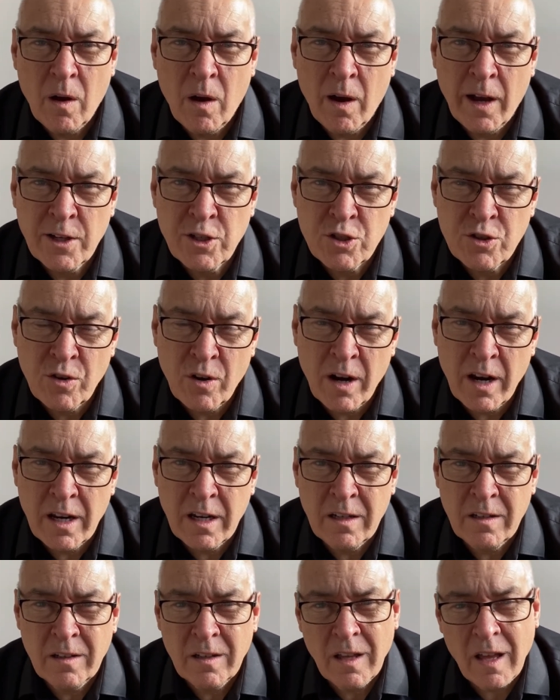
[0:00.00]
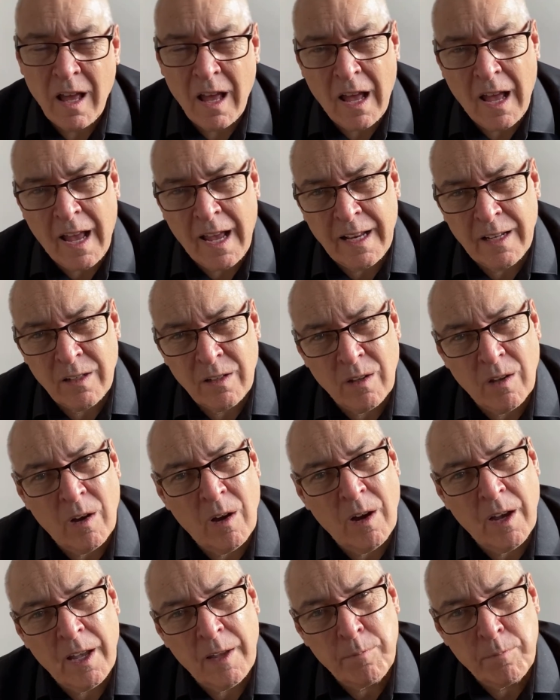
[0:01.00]
I train and
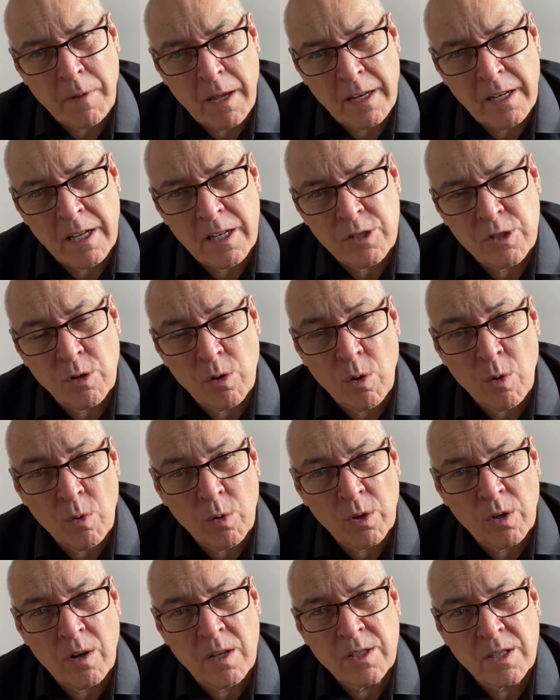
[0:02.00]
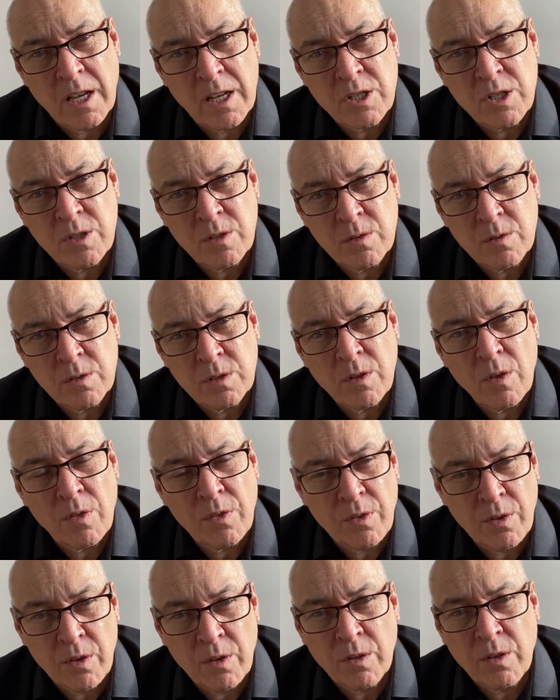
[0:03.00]
I manage organisations'
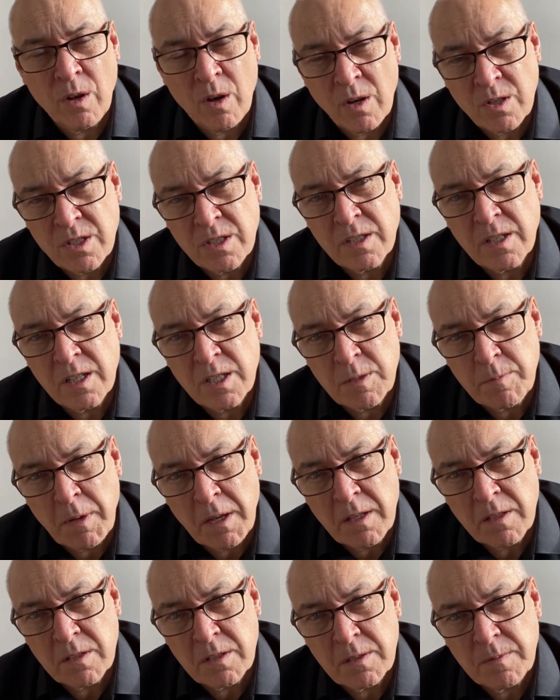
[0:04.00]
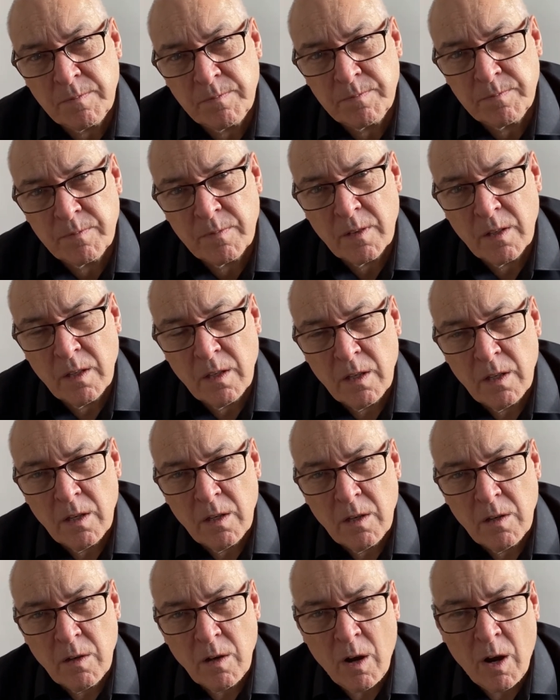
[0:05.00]
third largest expense.
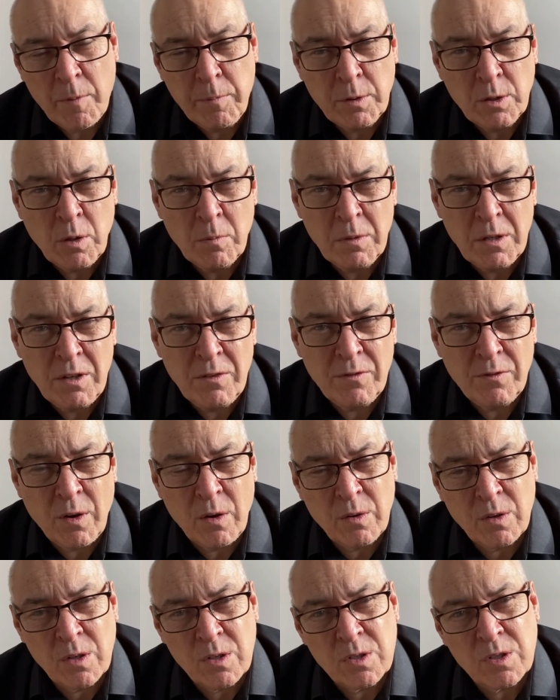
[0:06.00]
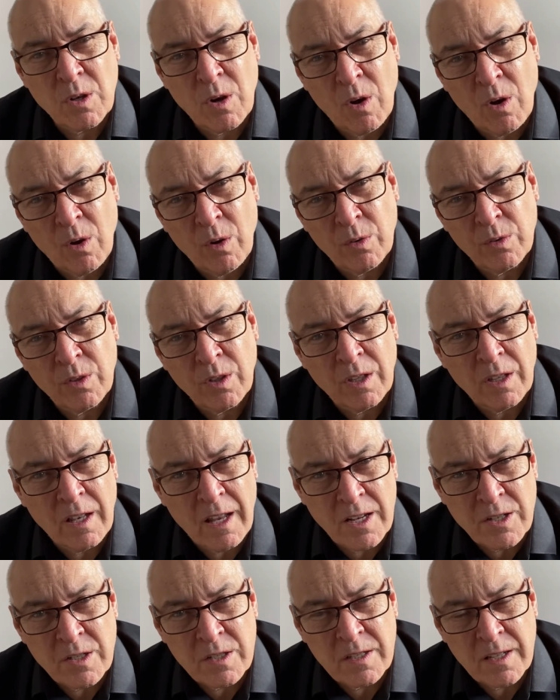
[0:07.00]
I predominantly focus on the
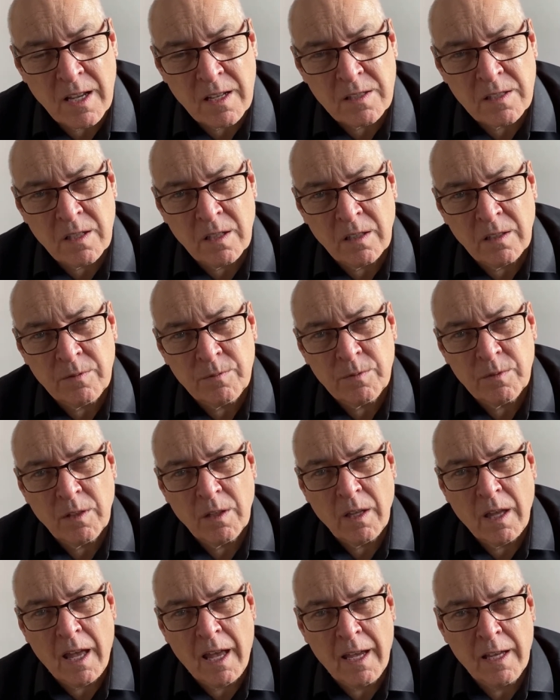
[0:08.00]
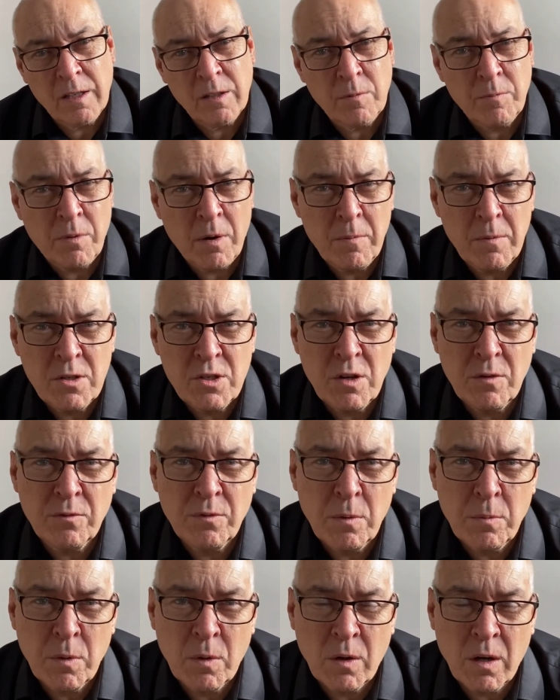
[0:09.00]
leisure sector and Premiership
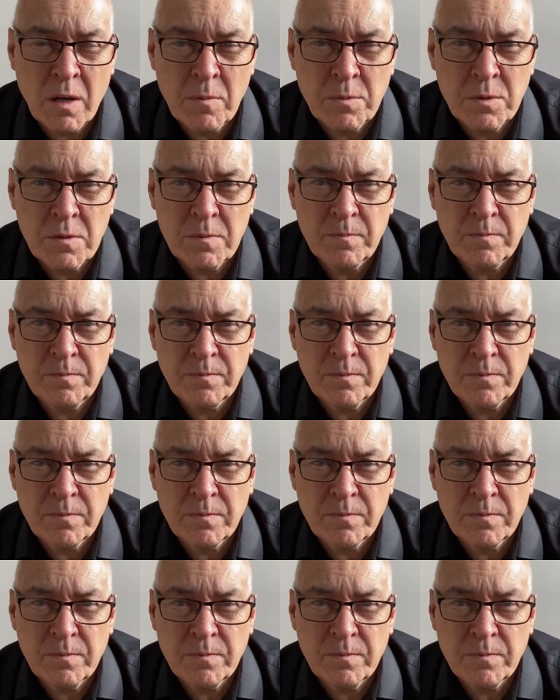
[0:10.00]
football clubs.